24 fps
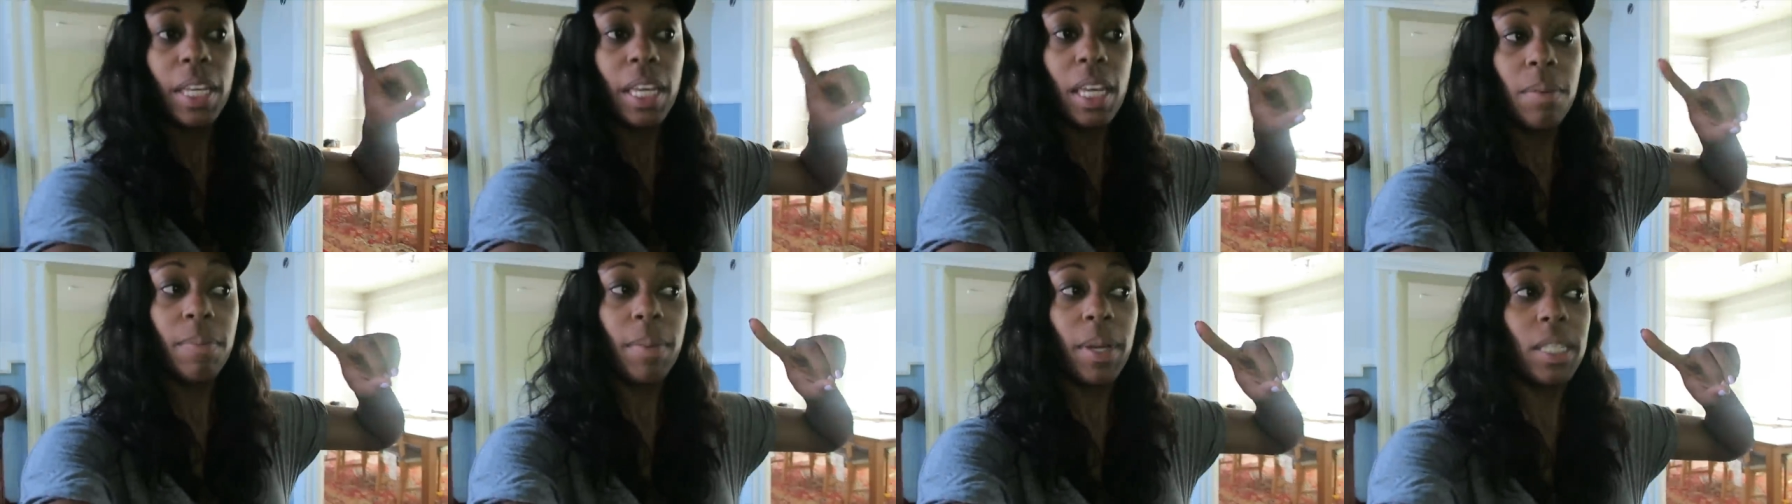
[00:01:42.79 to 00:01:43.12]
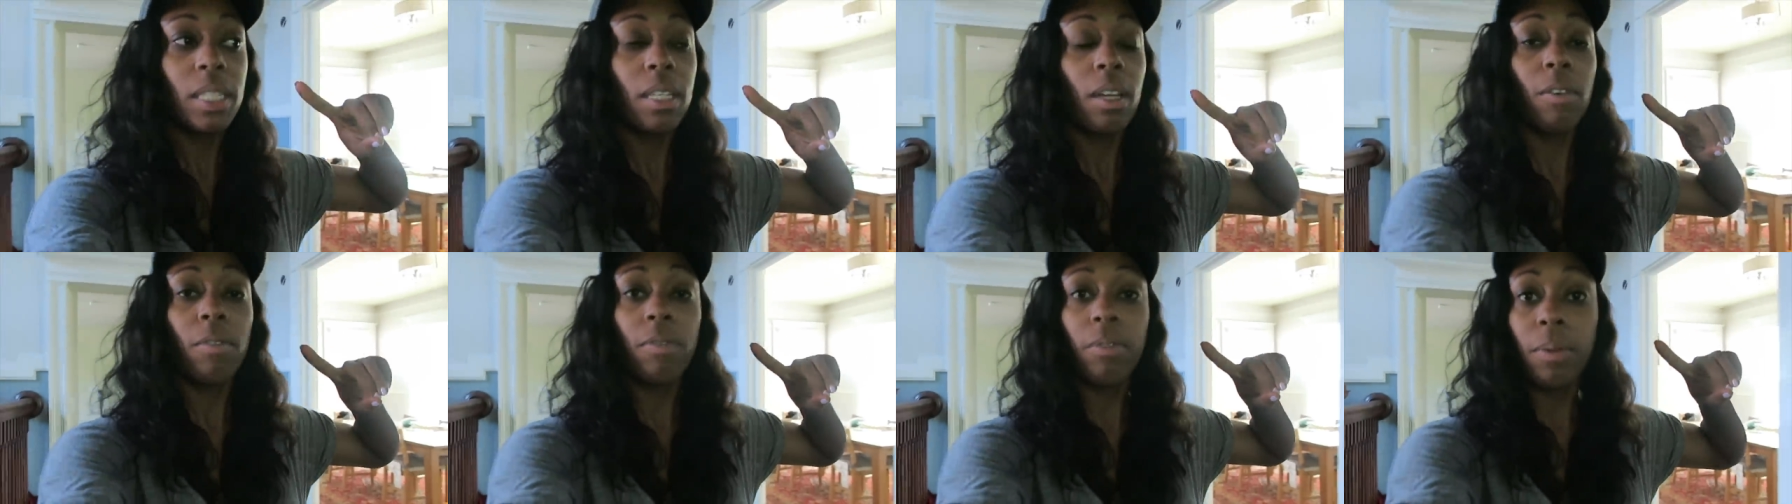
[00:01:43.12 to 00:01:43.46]
keep
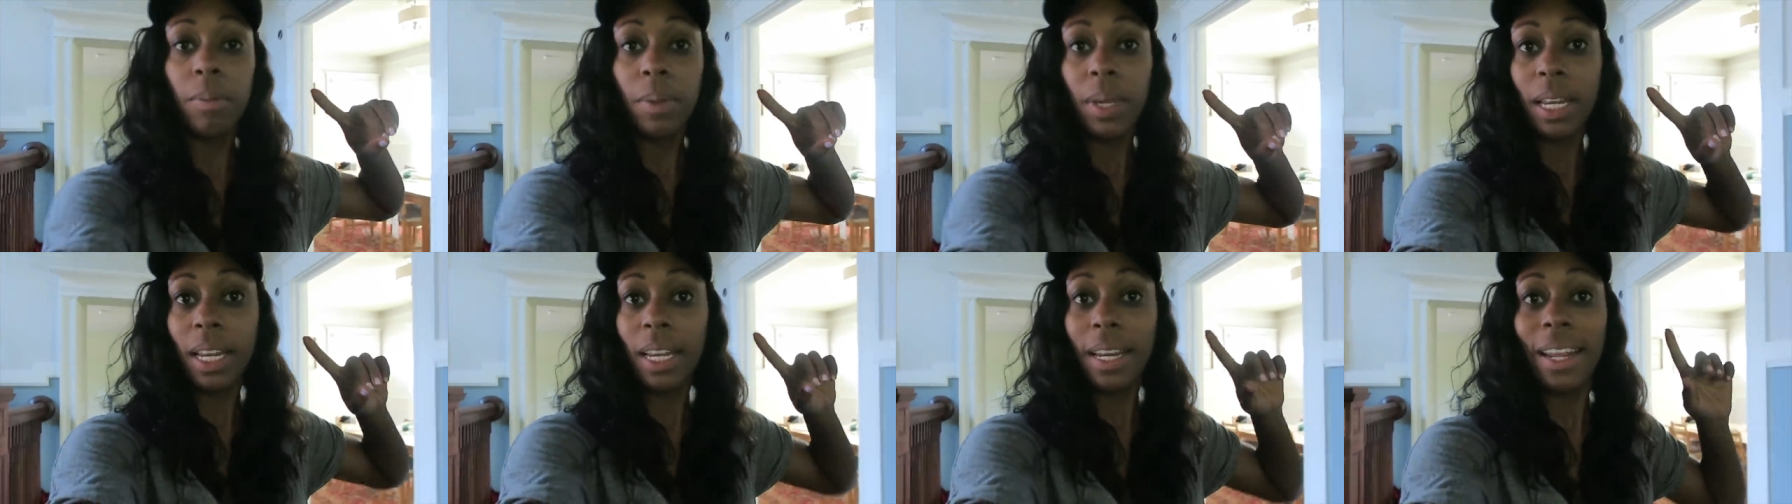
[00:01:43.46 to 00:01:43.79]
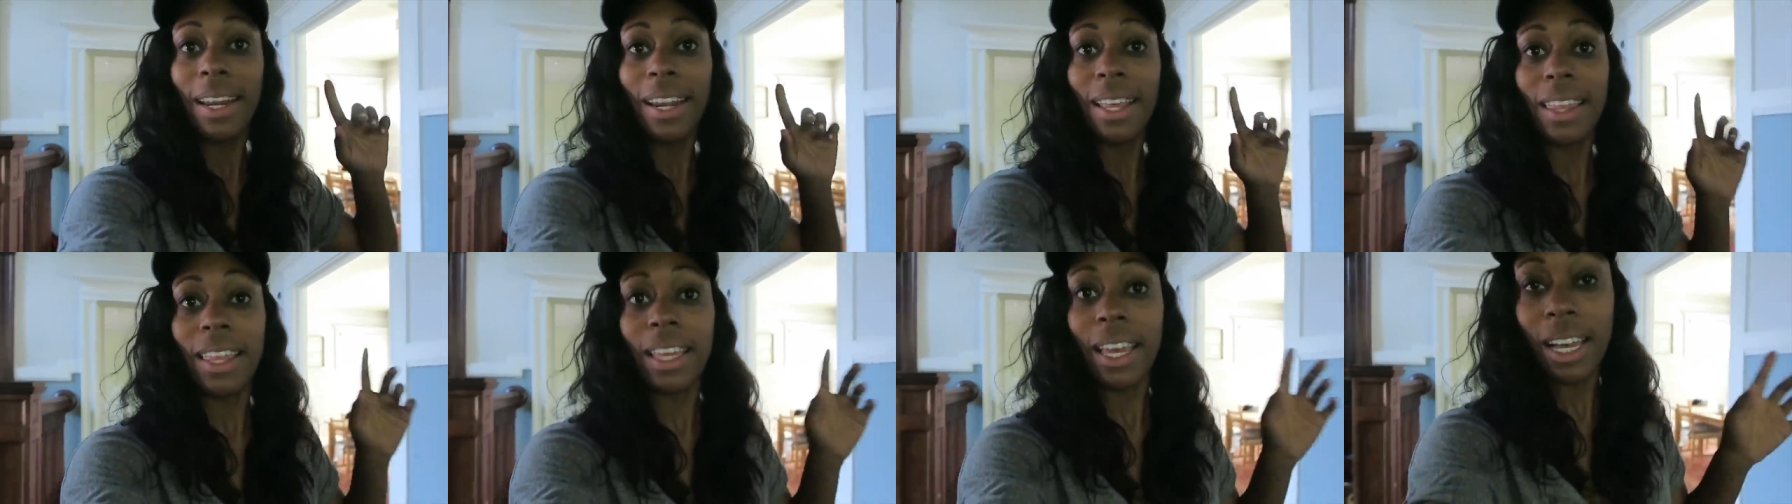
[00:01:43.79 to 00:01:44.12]
myself from getting
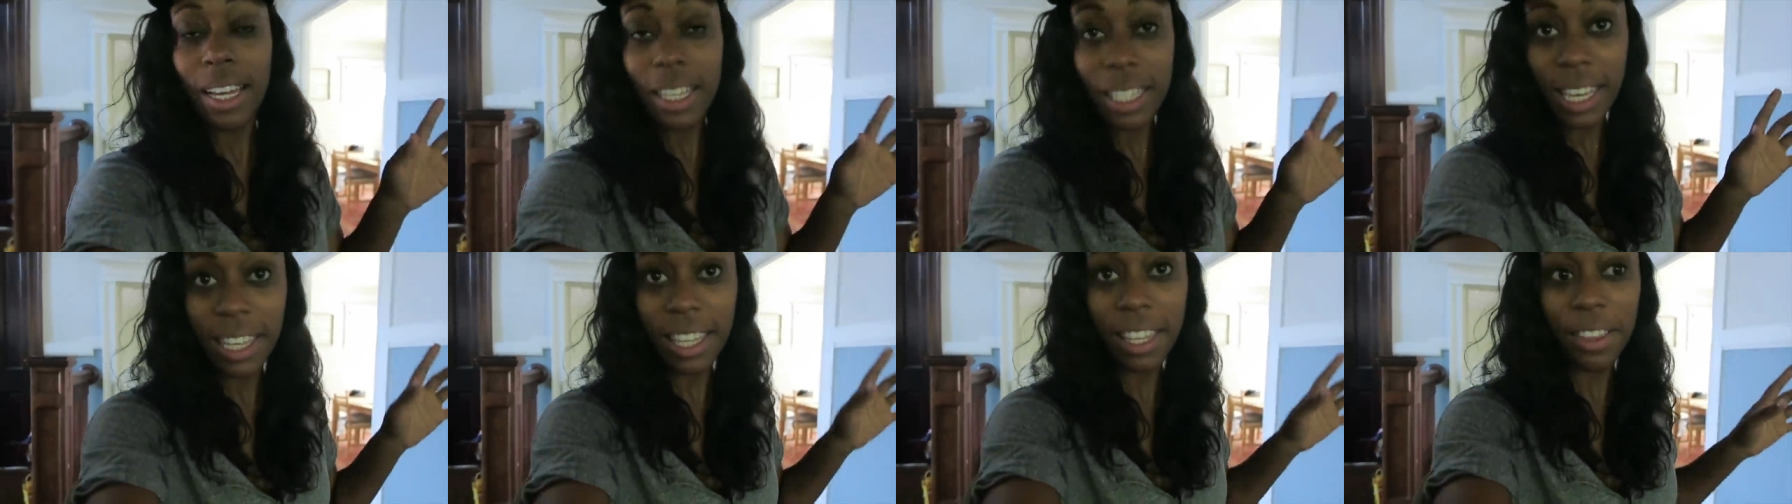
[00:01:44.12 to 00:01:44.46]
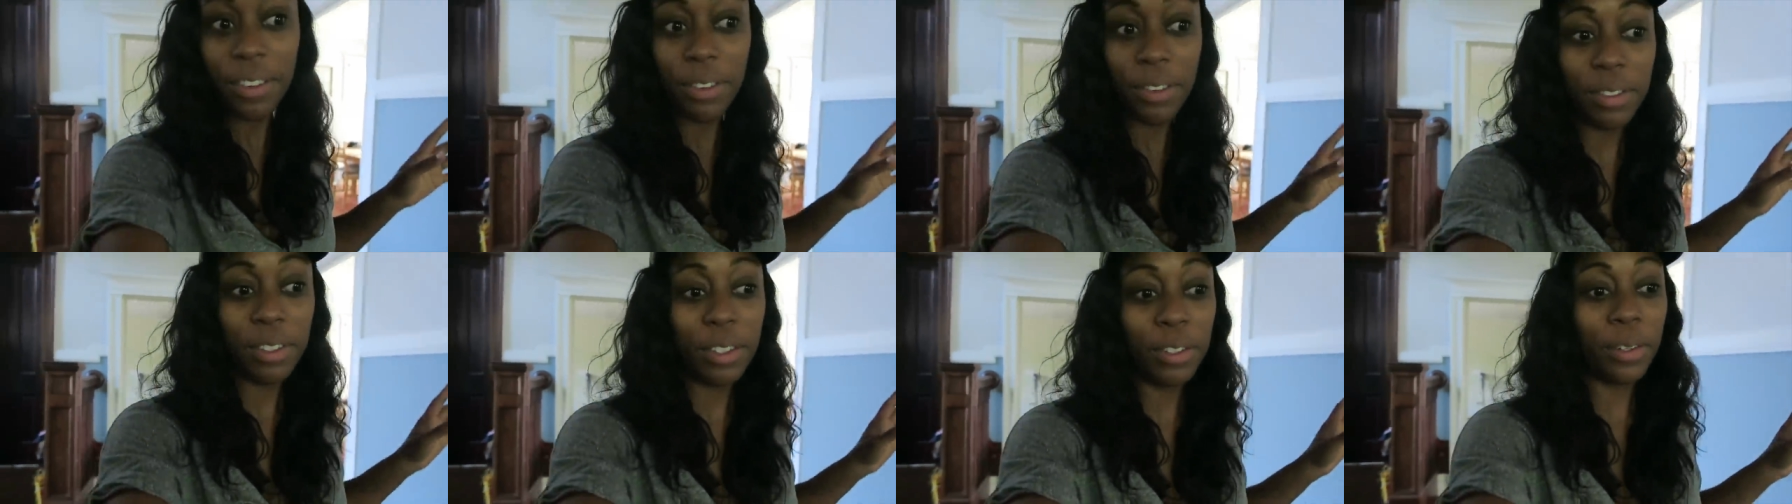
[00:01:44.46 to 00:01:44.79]
anything else at the
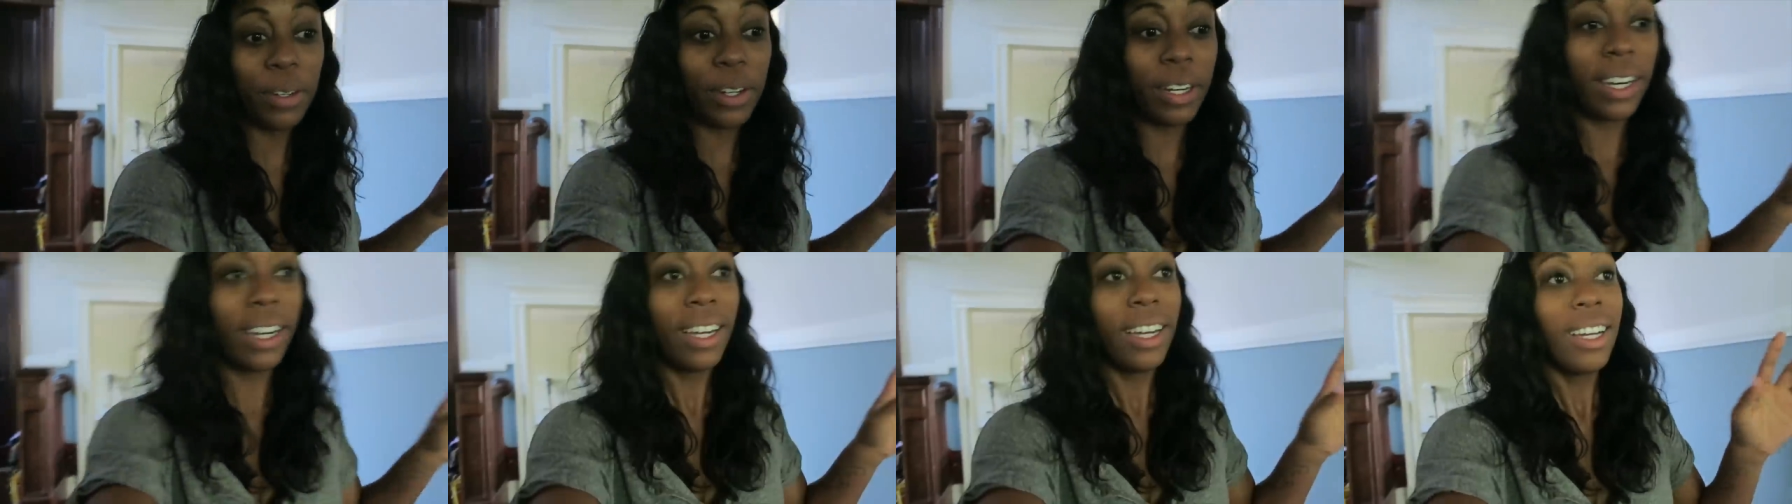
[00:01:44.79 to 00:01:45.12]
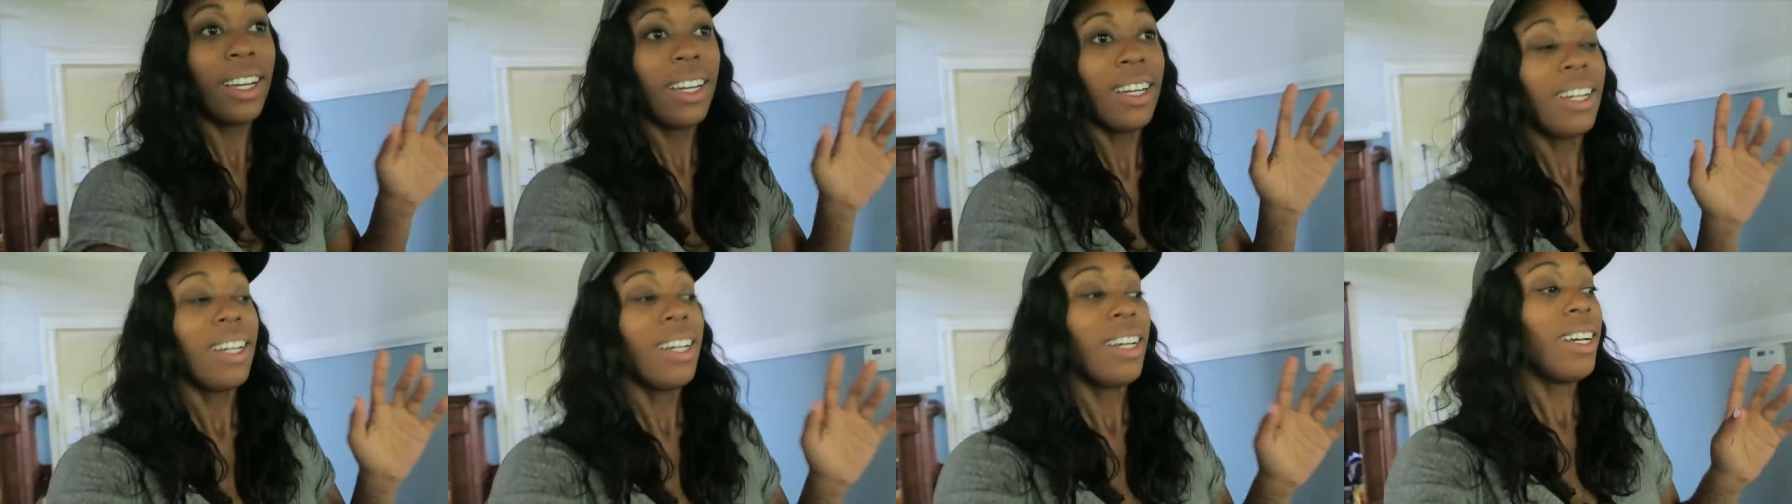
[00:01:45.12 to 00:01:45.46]
thrift store.
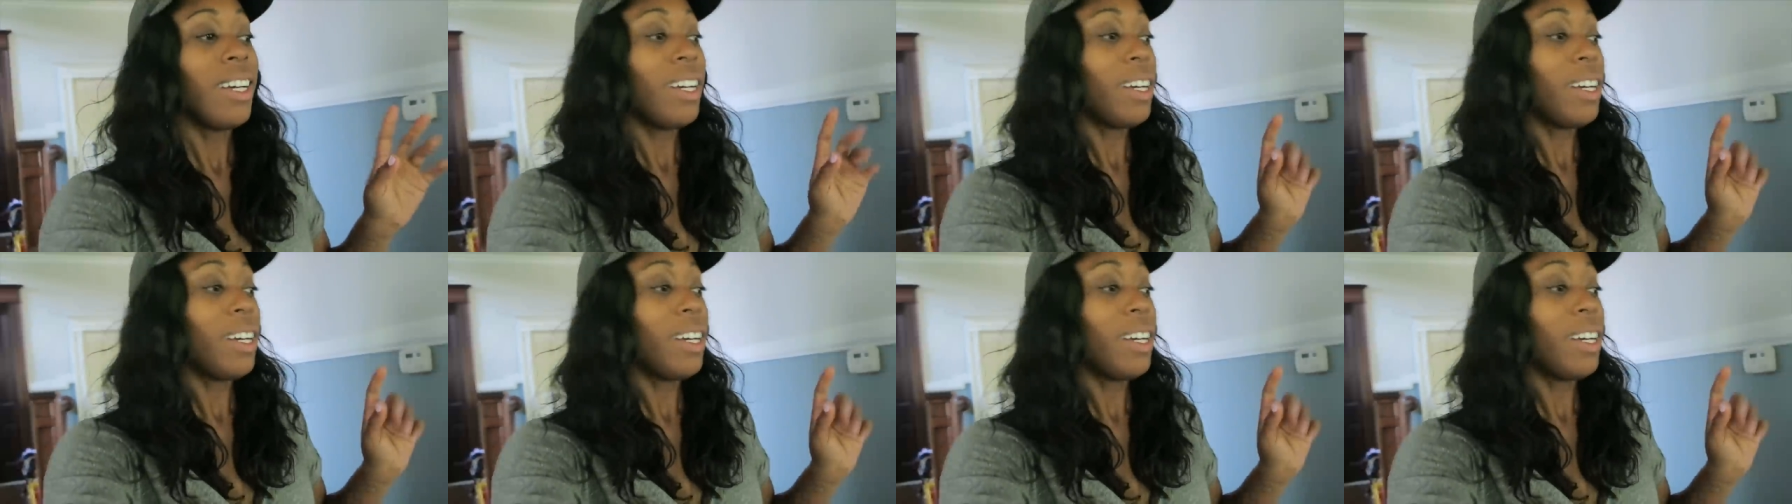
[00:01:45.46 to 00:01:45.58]
Yeah,